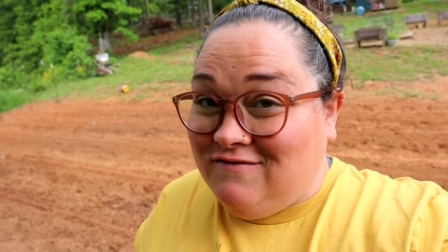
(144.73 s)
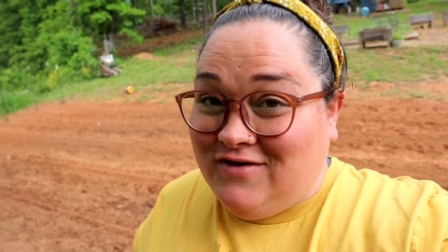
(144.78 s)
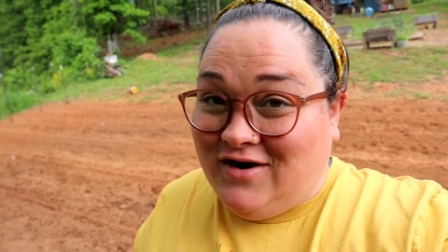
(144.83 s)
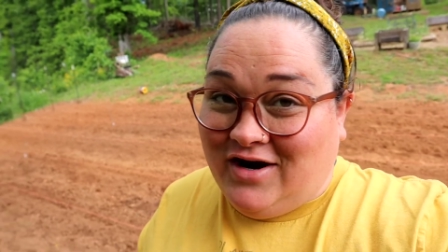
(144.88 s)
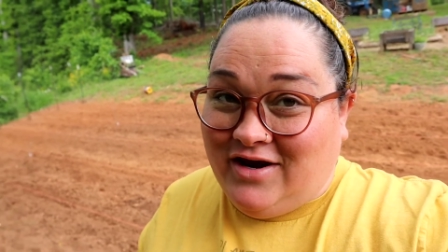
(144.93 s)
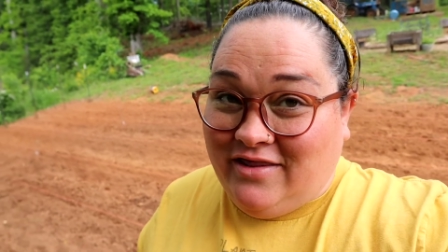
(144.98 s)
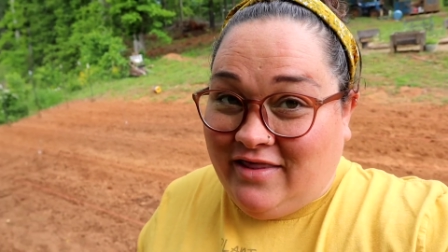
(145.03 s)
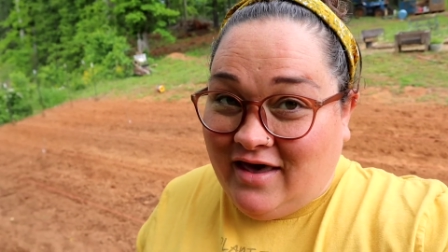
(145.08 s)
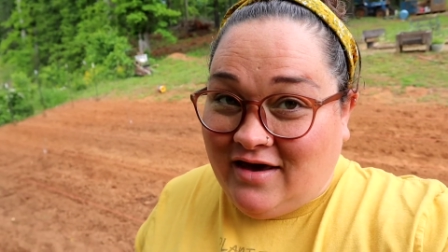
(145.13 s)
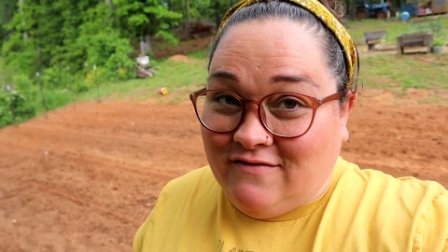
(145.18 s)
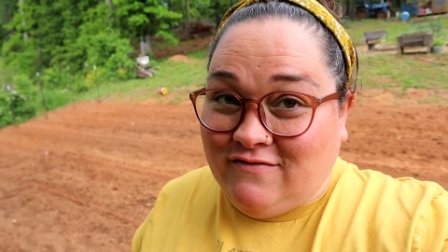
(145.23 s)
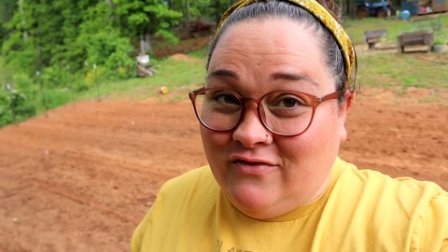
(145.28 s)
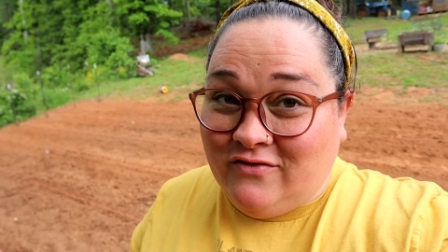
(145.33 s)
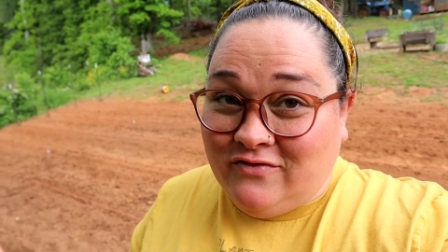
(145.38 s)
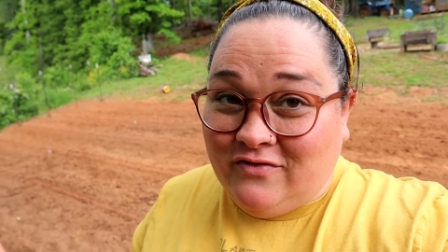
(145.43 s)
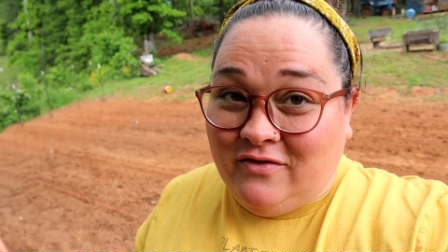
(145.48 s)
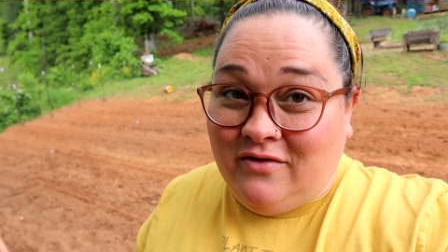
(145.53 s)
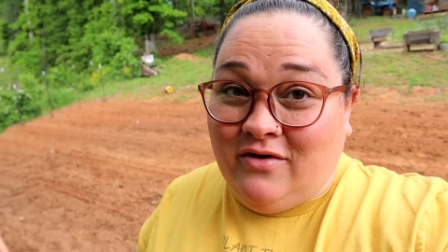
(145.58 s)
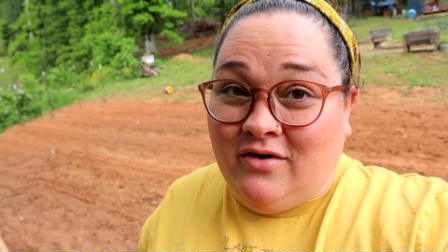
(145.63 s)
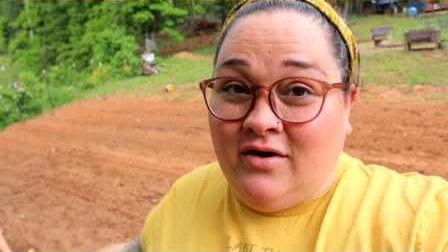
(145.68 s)
very thankful
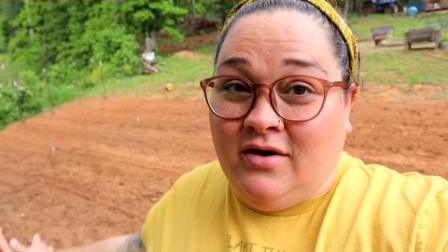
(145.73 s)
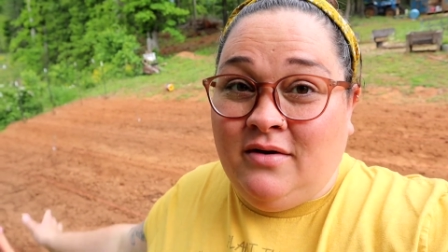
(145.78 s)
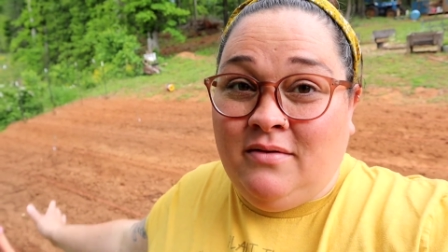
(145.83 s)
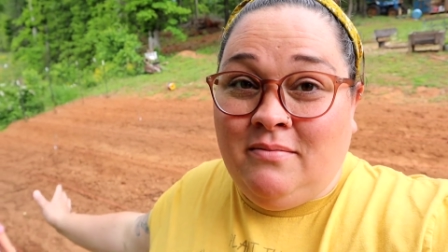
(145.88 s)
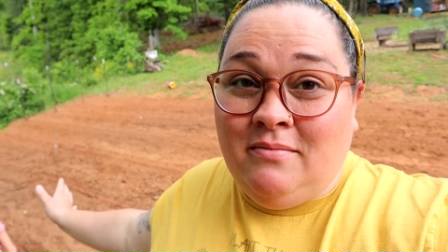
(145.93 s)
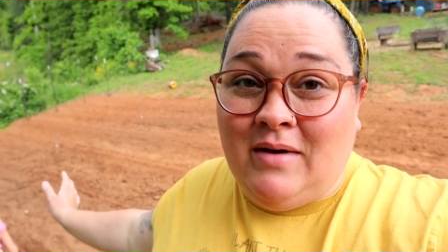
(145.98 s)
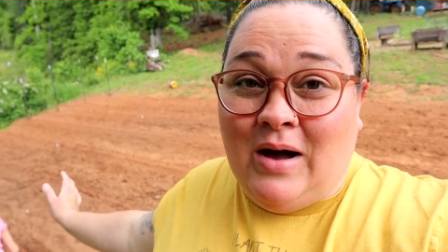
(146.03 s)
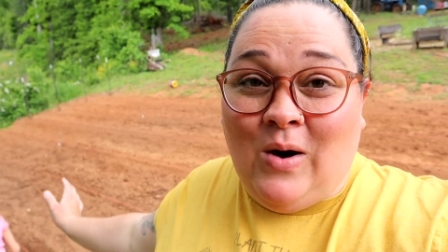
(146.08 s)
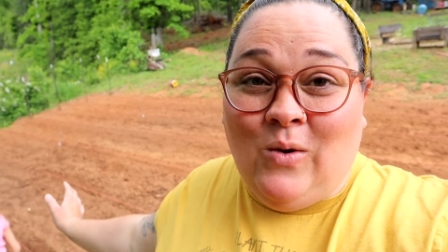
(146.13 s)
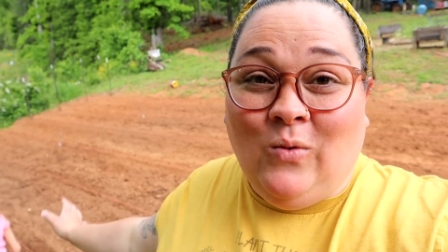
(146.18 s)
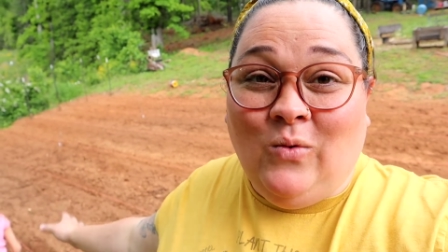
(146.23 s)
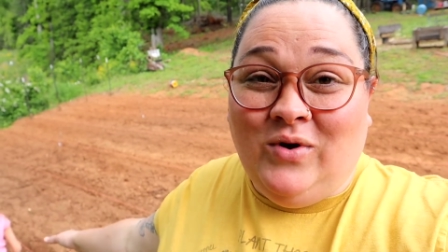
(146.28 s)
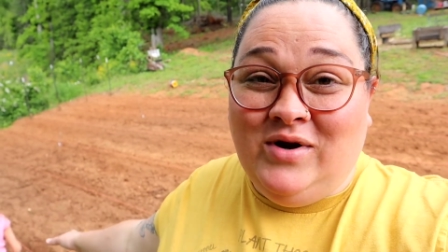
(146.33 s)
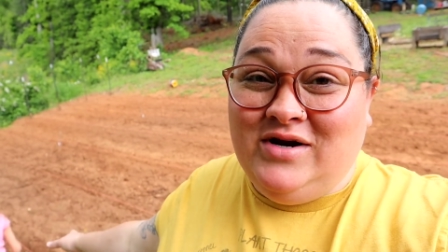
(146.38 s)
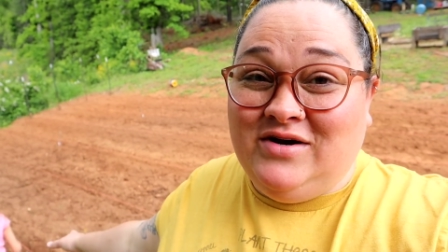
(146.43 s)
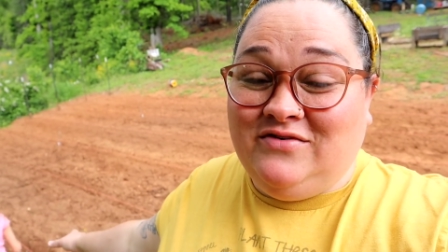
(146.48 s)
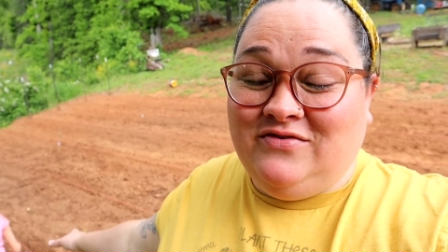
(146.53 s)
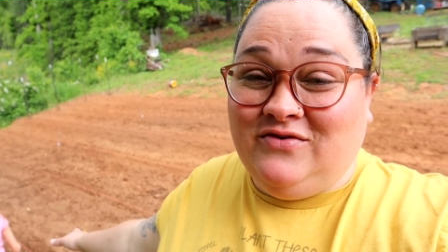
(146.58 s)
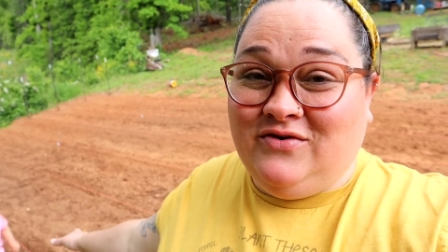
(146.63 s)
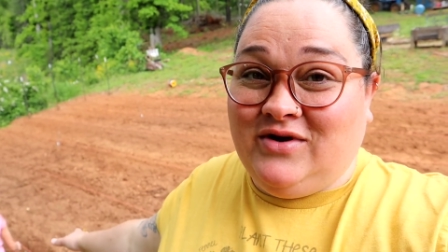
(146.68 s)
for my
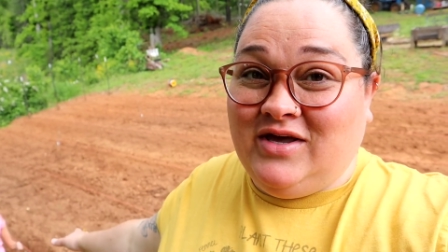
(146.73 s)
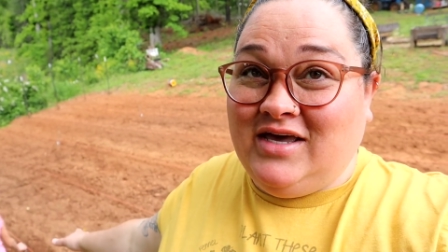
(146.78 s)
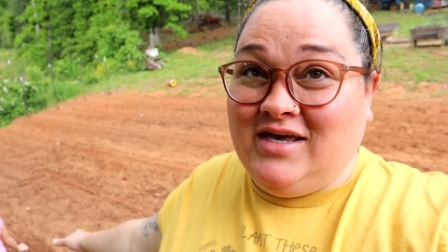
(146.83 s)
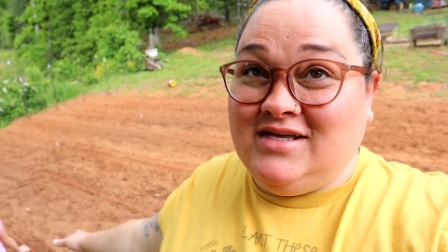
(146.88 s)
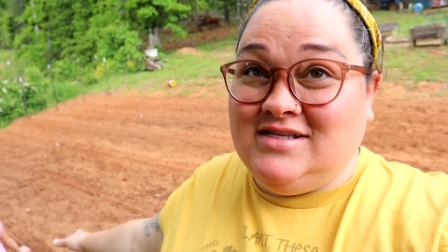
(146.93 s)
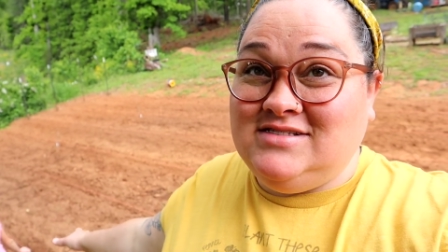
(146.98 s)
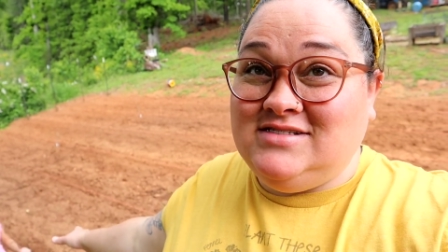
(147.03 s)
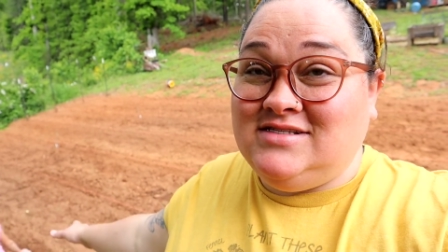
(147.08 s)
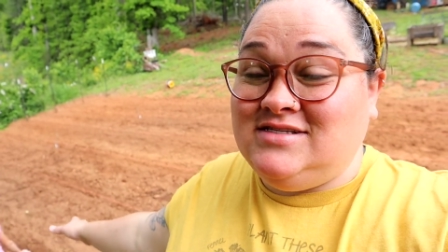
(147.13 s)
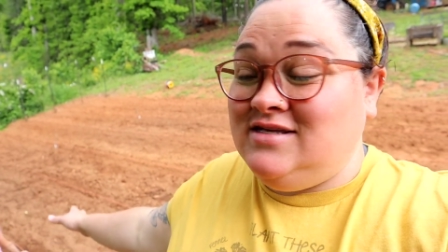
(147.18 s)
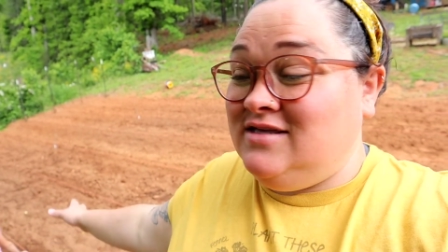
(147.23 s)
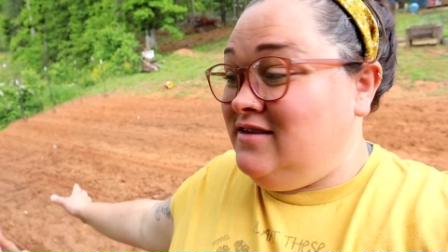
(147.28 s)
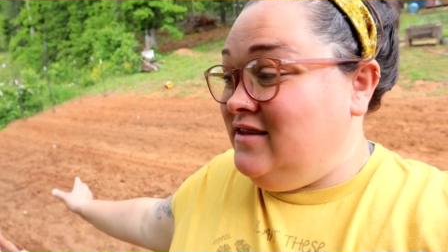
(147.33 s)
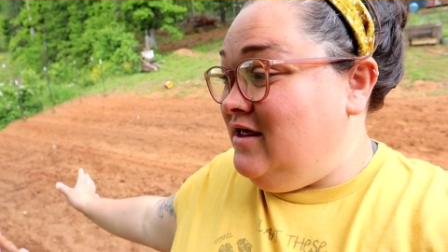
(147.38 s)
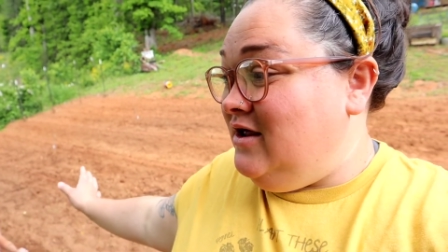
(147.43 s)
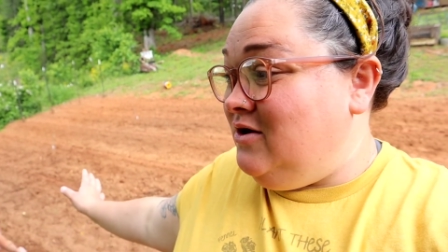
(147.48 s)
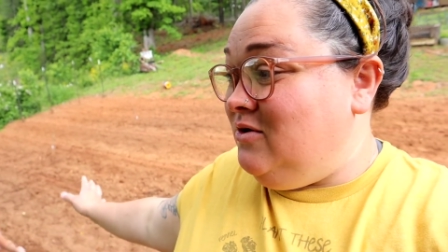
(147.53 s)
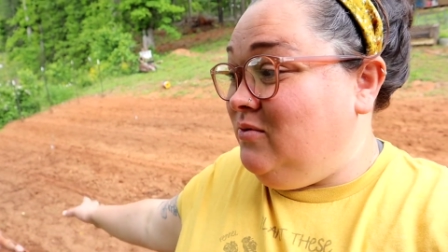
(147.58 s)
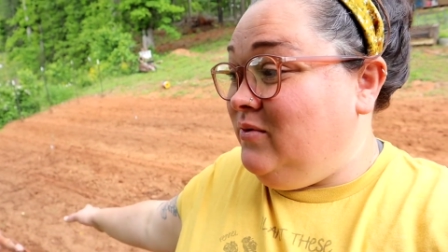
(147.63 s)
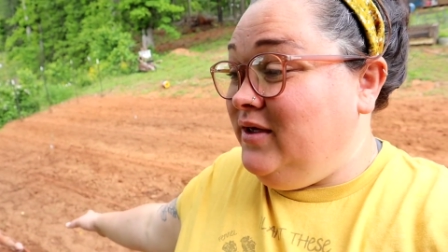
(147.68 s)
wonderful kids
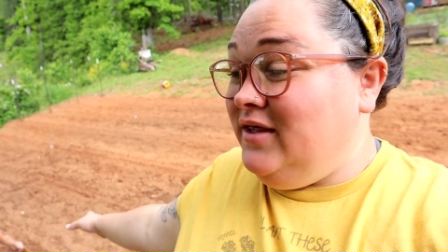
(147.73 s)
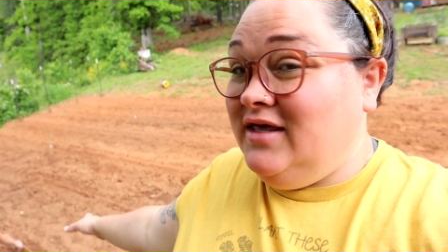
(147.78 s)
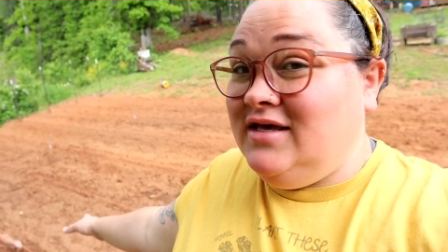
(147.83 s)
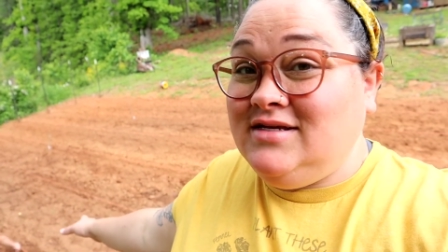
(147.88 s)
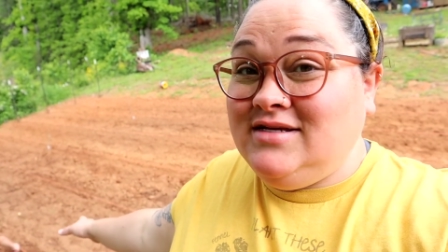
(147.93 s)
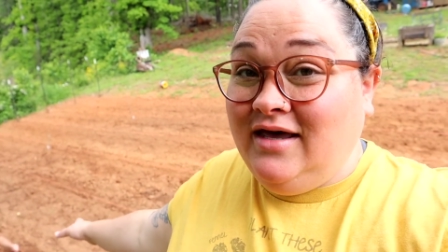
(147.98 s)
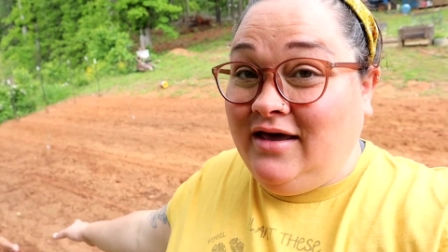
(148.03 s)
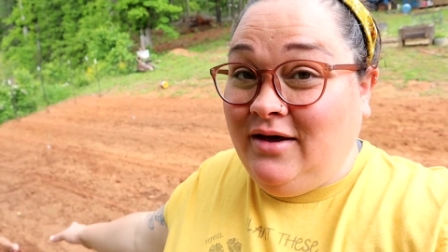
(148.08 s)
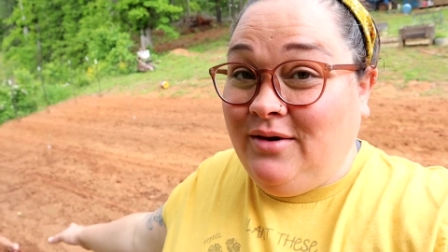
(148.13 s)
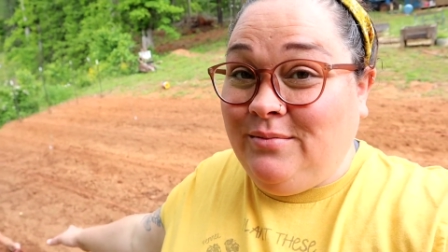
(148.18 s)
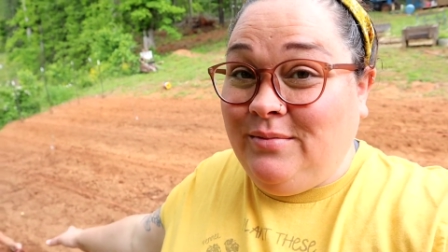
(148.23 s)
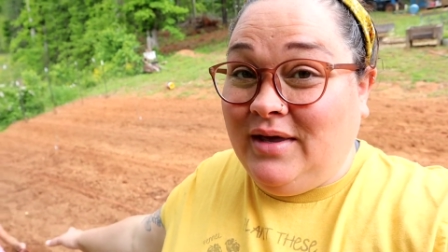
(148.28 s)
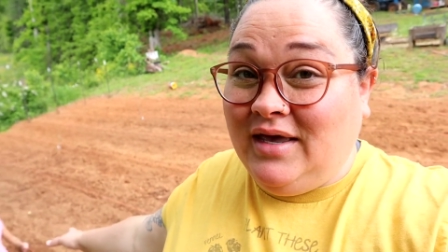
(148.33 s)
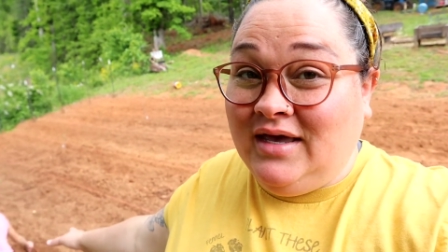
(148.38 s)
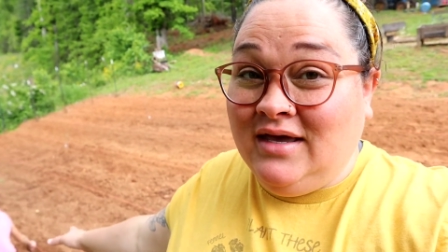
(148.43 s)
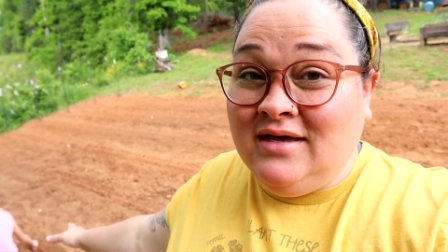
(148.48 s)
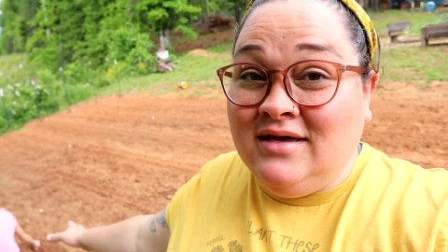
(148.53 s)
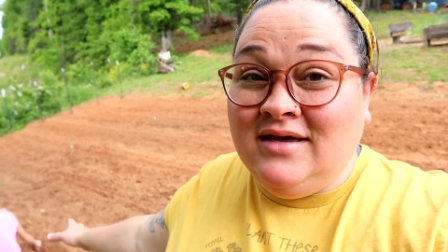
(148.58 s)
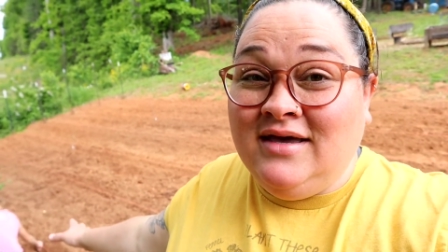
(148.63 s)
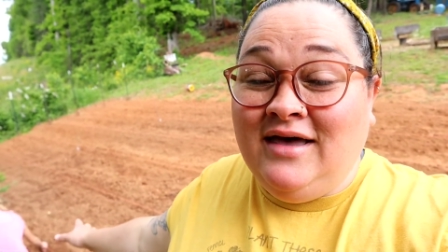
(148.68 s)
that are willing to help me